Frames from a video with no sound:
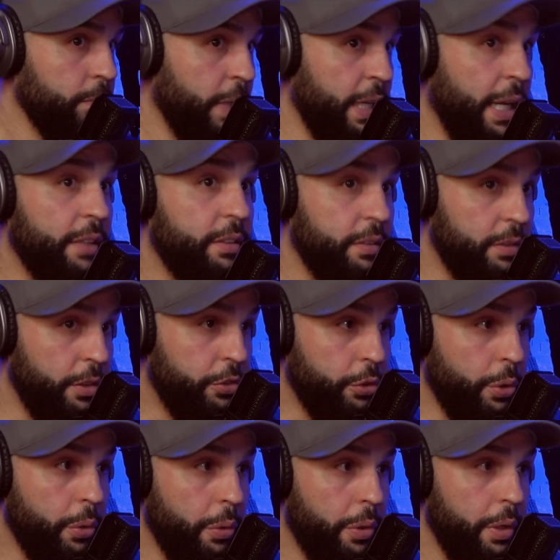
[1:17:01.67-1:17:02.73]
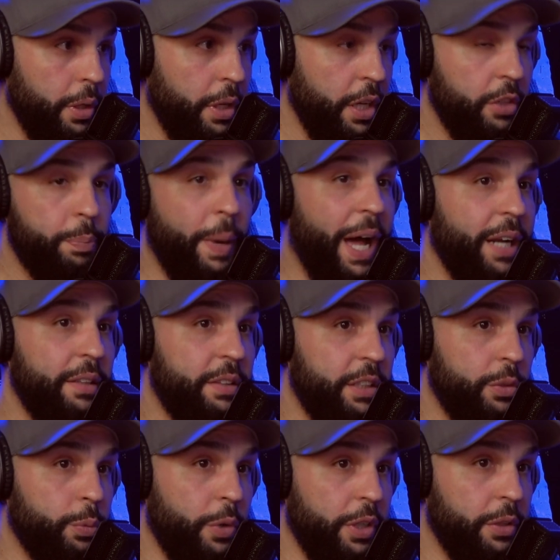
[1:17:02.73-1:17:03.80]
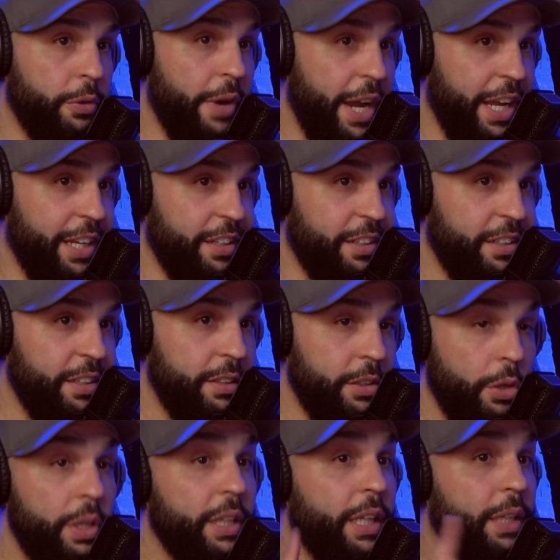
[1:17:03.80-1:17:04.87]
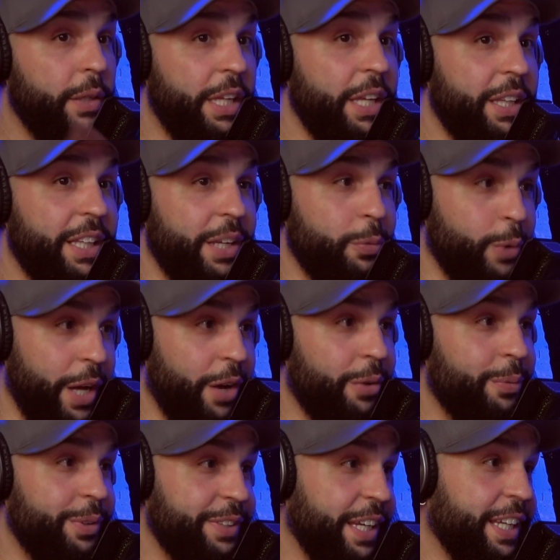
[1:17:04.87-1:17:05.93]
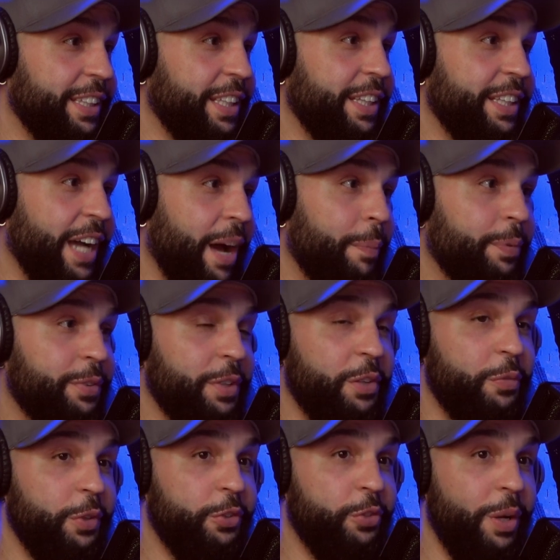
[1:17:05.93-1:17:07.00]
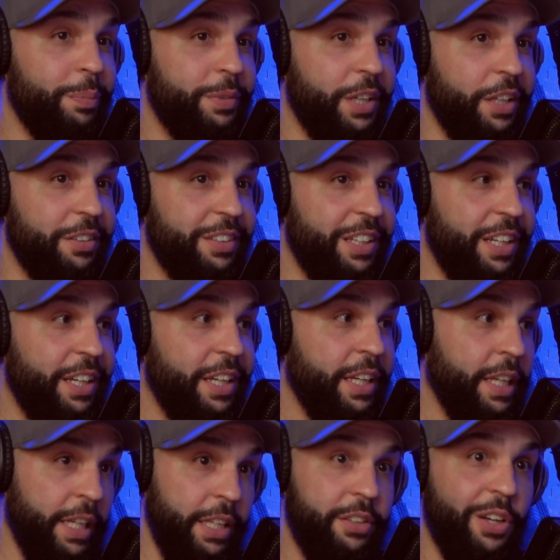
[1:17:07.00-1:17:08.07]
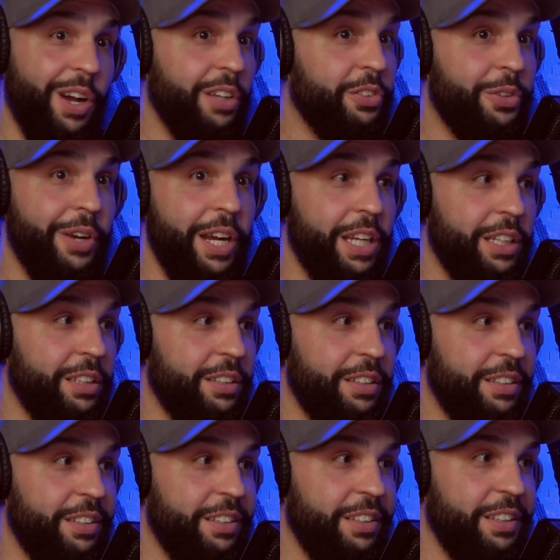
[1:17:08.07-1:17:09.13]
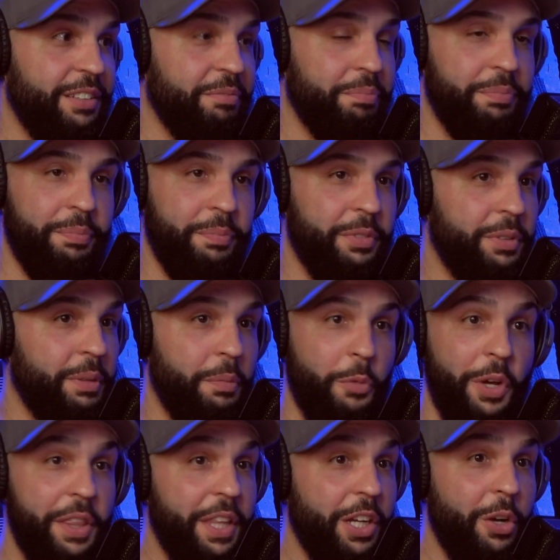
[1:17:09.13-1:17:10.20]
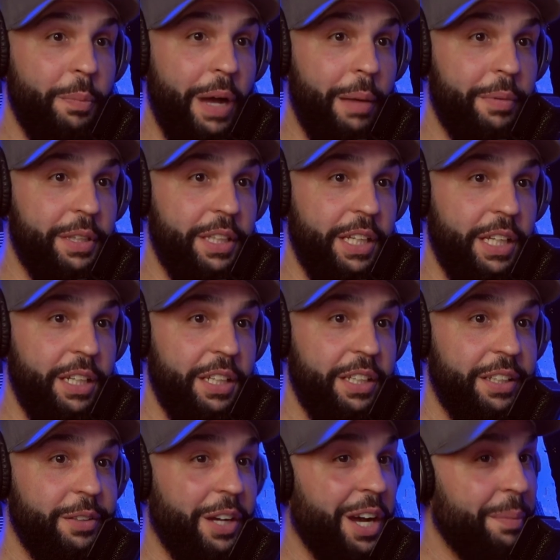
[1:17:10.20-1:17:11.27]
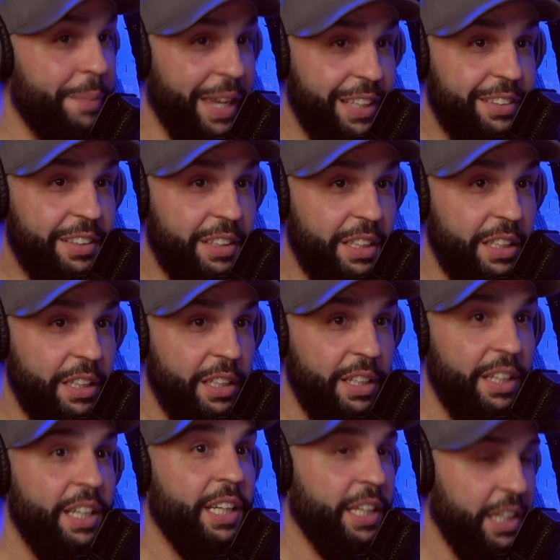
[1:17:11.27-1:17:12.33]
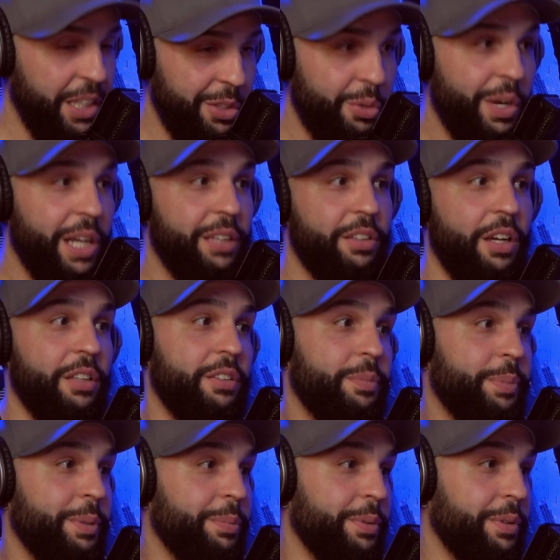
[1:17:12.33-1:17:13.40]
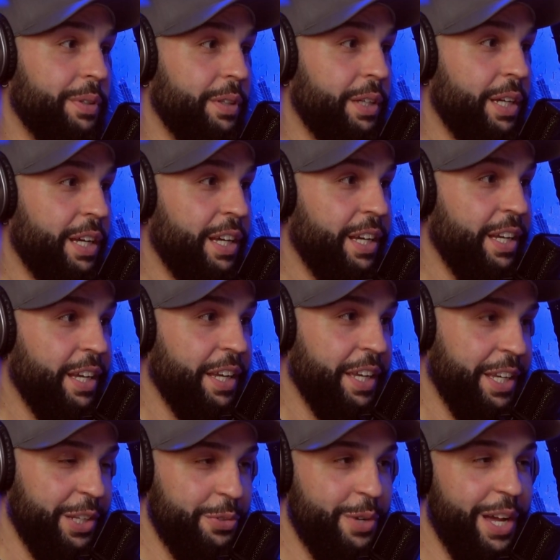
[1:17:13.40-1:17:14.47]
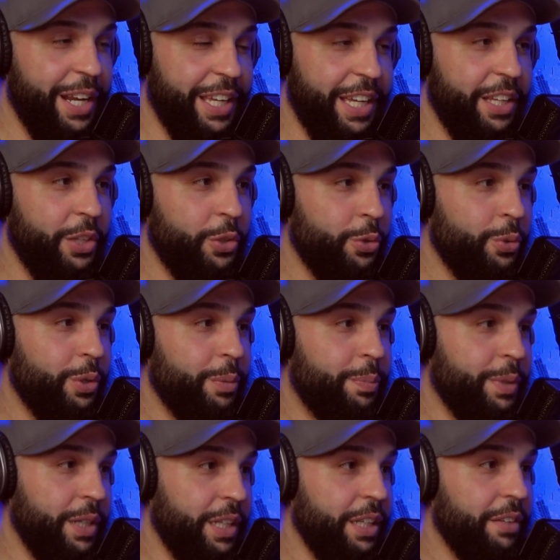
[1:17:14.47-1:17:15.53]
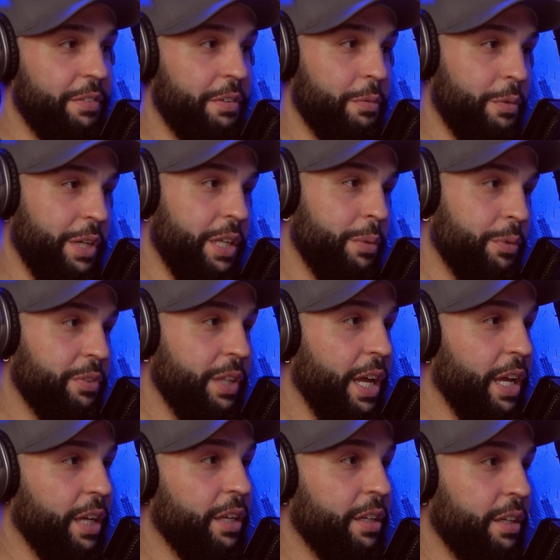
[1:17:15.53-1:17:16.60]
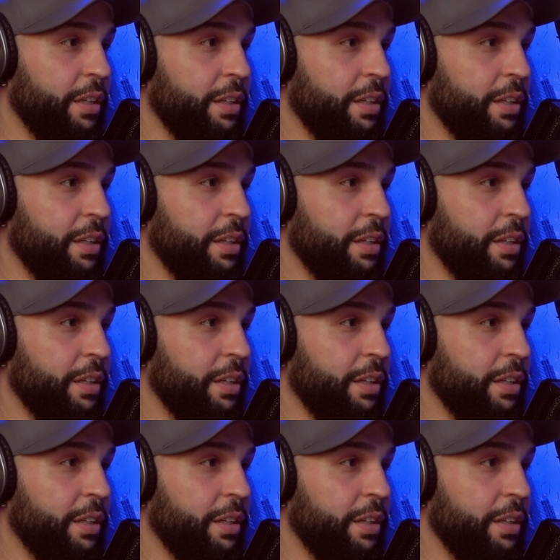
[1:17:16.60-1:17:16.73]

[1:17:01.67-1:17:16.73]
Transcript: And that's just the truth. His policies weren't great. The only thing he did well was that he did the opposite of what Trump does. He talks great. One thing Obama did amazingly, he knew how to talk to people. He knew how to get you to believe in what he was saying.